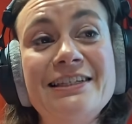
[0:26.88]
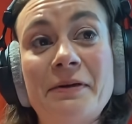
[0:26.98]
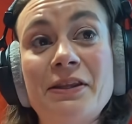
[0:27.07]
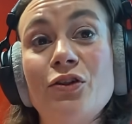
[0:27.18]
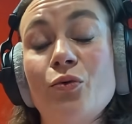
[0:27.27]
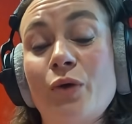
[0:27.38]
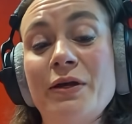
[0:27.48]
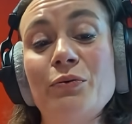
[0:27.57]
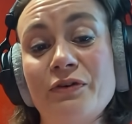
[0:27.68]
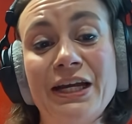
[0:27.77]
This is something that the
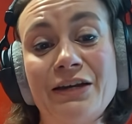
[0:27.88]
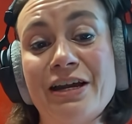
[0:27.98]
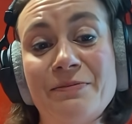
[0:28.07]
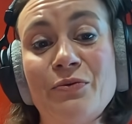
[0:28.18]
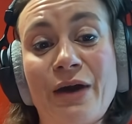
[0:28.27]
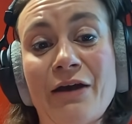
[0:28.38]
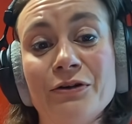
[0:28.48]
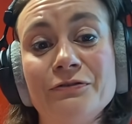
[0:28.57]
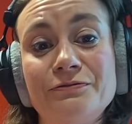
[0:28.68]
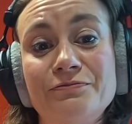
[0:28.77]
women were incredibly
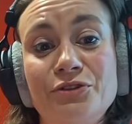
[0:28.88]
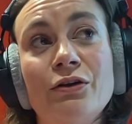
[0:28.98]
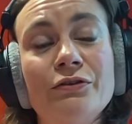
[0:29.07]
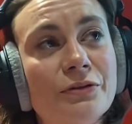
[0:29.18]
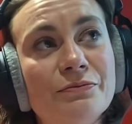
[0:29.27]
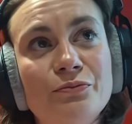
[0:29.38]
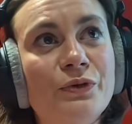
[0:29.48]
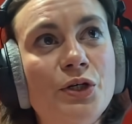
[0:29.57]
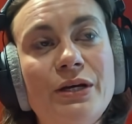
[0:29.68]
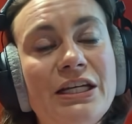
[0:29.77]
aware of. Quite a lot of them
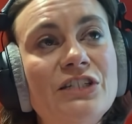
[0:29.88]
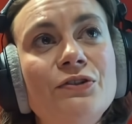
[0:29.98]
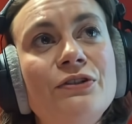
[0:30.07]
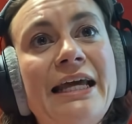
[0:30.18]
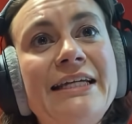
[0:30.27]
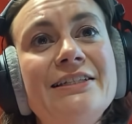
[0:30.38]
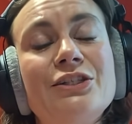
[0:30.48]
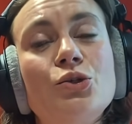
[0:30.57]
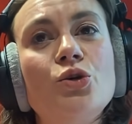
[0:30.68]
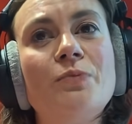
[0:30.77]
who were interviewed
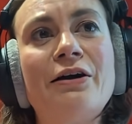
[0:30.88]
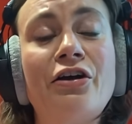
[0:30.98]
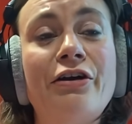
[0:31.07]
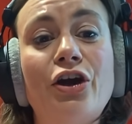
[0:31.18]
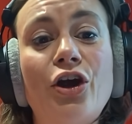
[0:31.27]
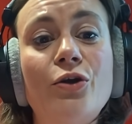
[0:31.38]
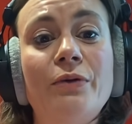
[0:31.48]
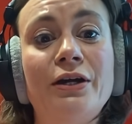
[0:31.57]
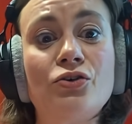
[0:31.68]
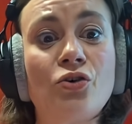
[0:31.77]
later talked about going
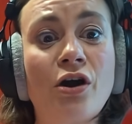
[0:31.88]
home and